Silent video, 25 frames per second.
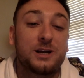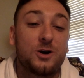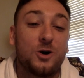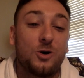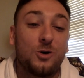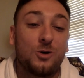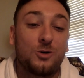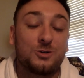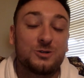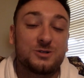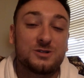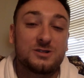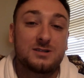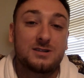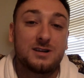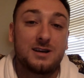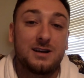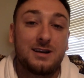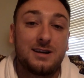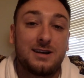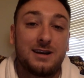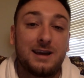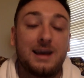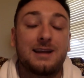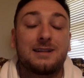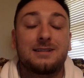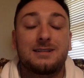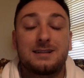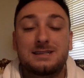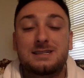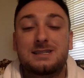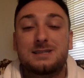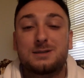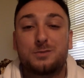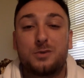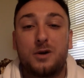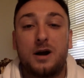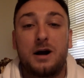goals. And
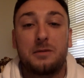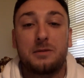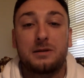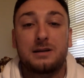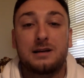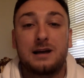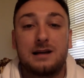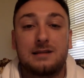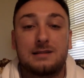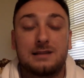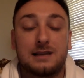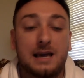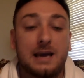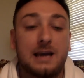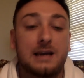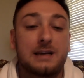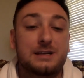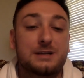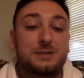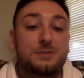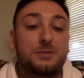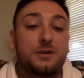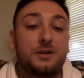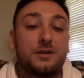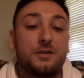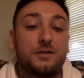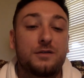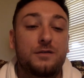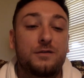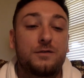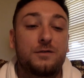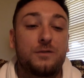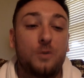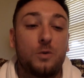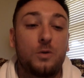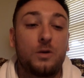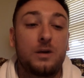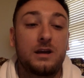this is probably not the case, but
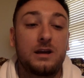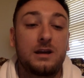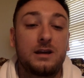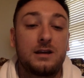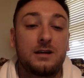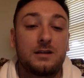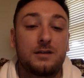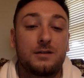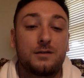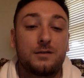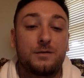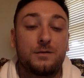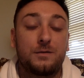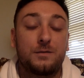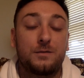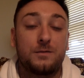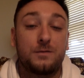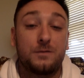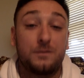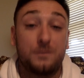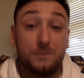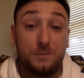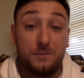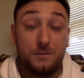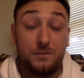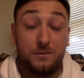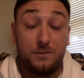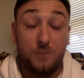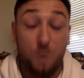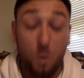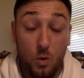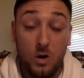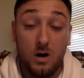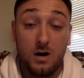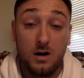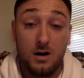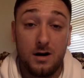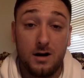
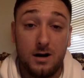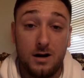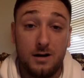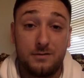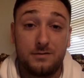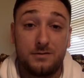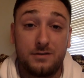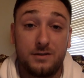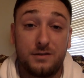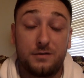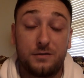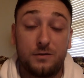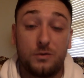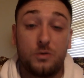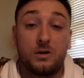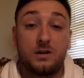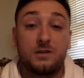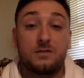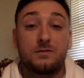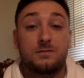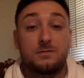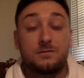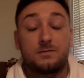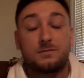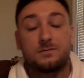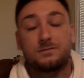44 of the 40